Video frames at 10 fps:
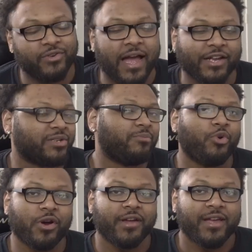You guys are
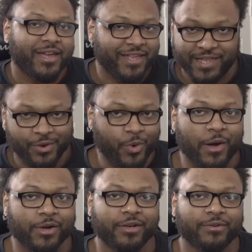more than
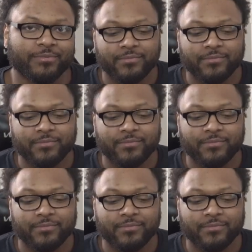welcome.